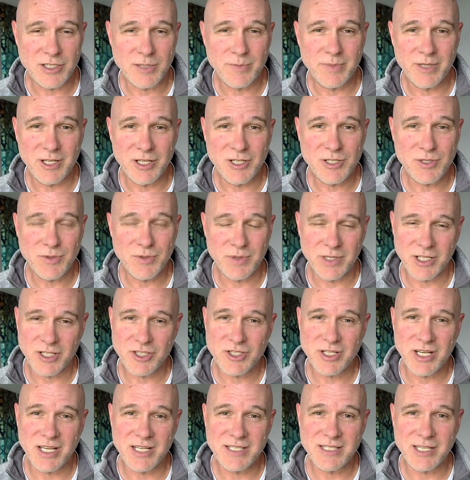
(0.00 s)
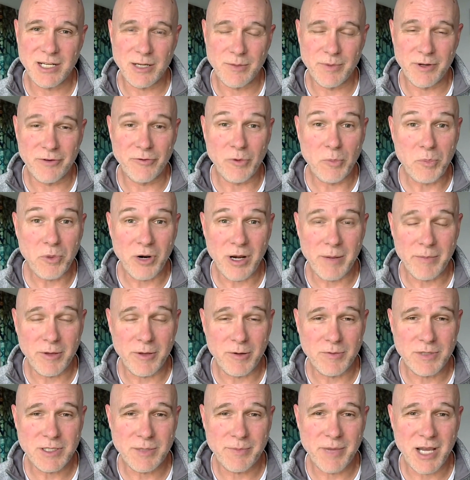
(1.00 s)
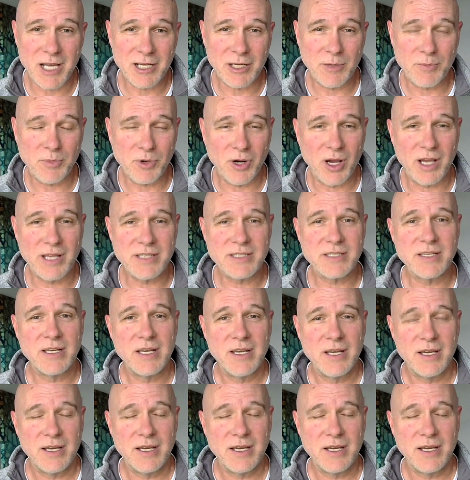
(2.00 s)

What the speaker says: to be issuing shares at a bit of a premium to market price.